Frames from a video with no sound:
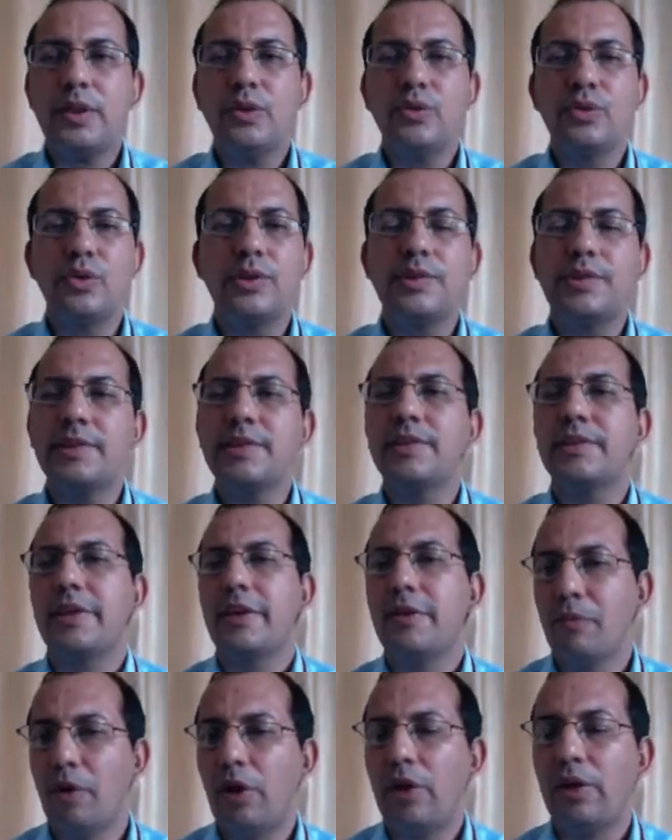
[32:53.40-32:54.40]
So this is a
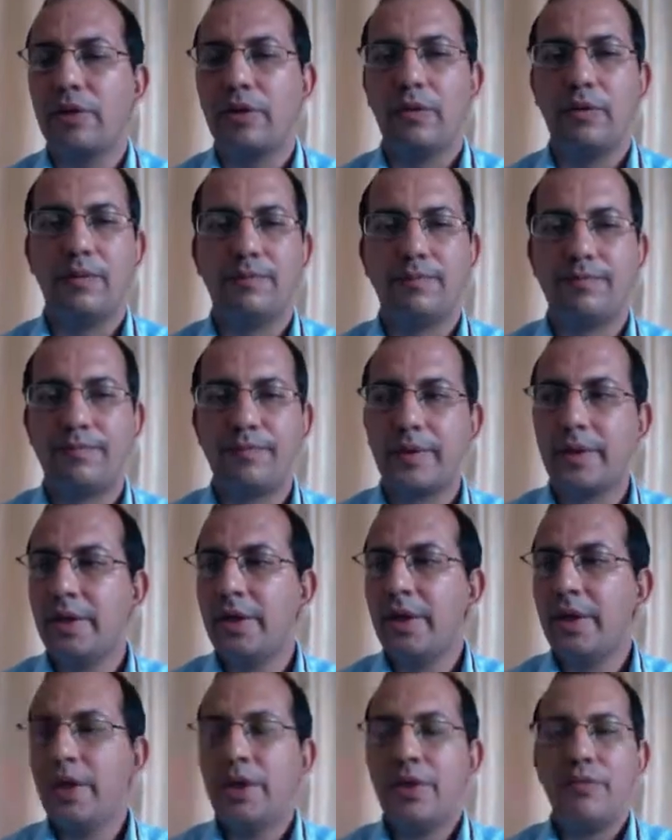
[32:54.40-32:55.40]
molecule
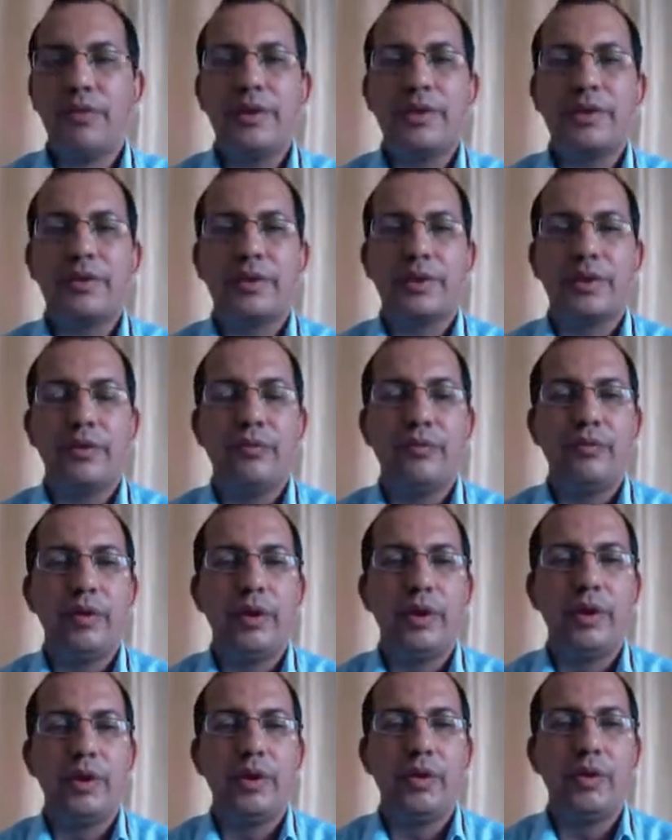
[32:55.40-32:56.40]
which
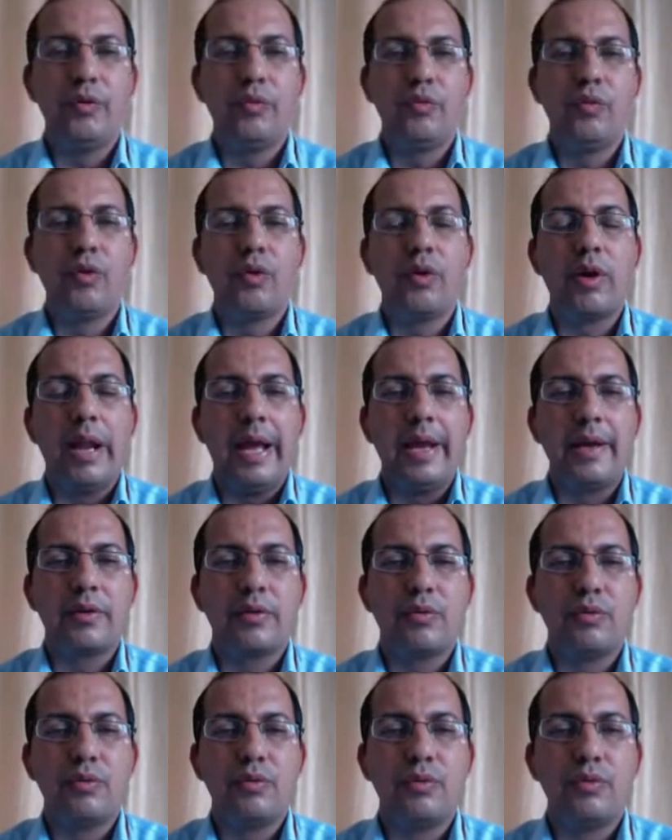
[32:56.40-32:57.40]
we would like
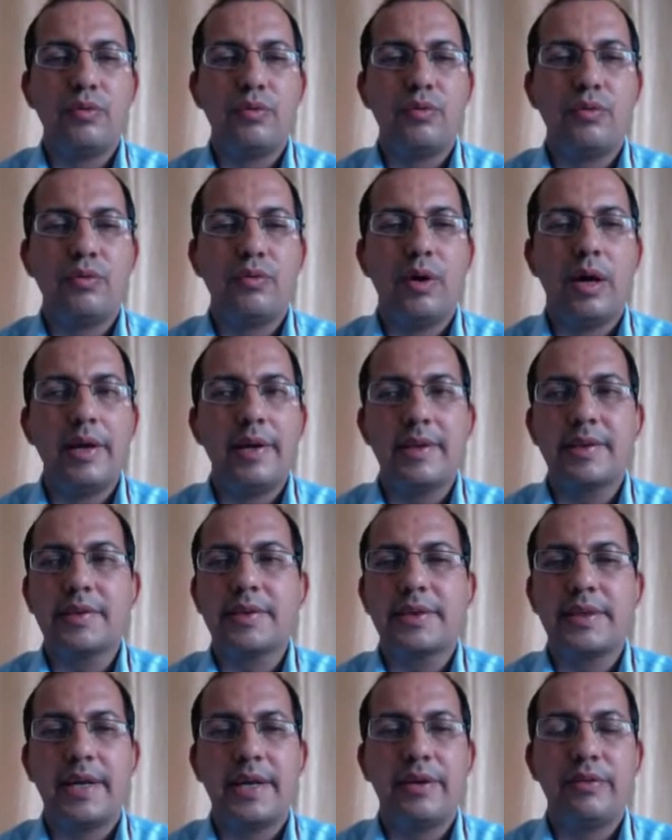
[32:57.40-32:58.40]
to
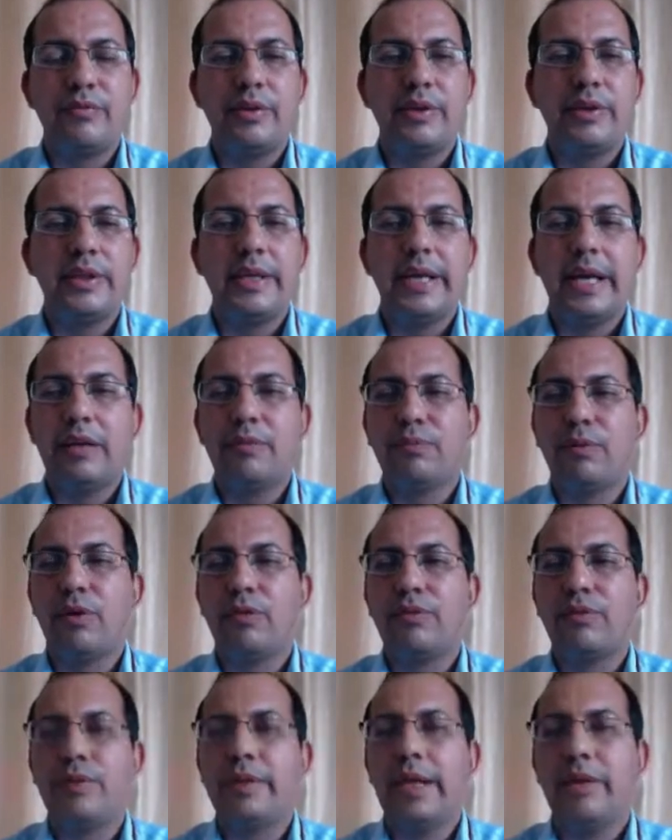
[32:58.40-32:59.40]
understand with the help
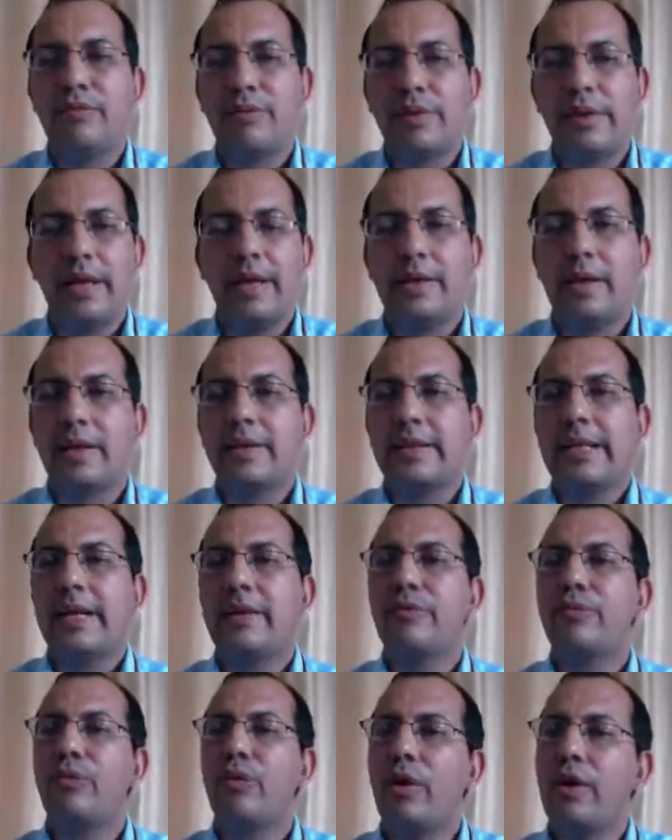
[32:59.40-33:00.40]
of the FTIR.
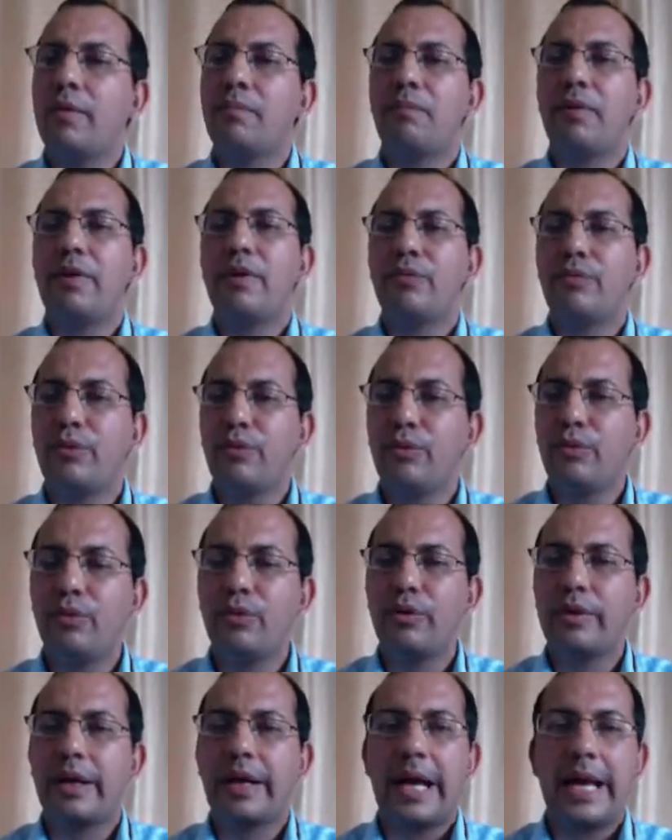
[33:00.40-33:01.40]
That, for example, if
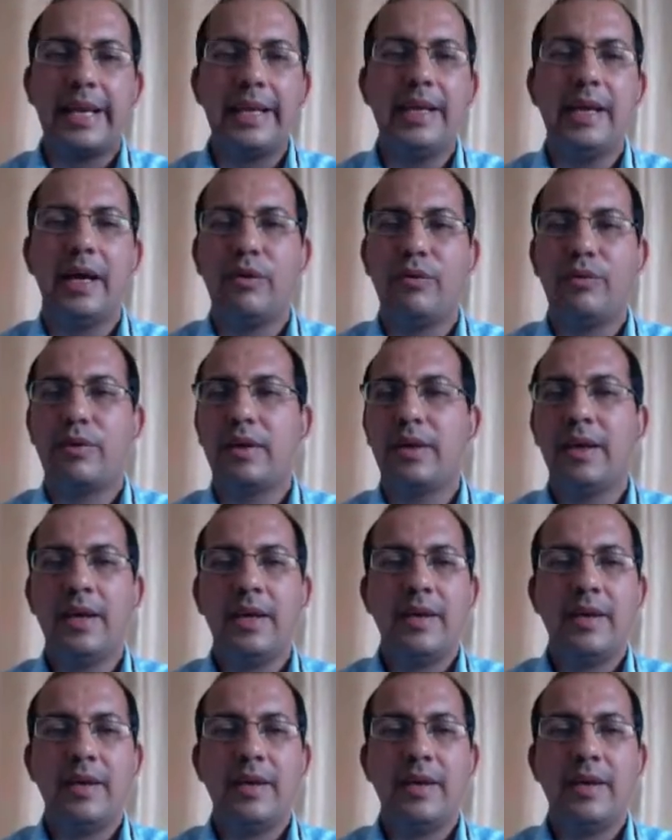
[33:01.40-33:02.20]
you carry out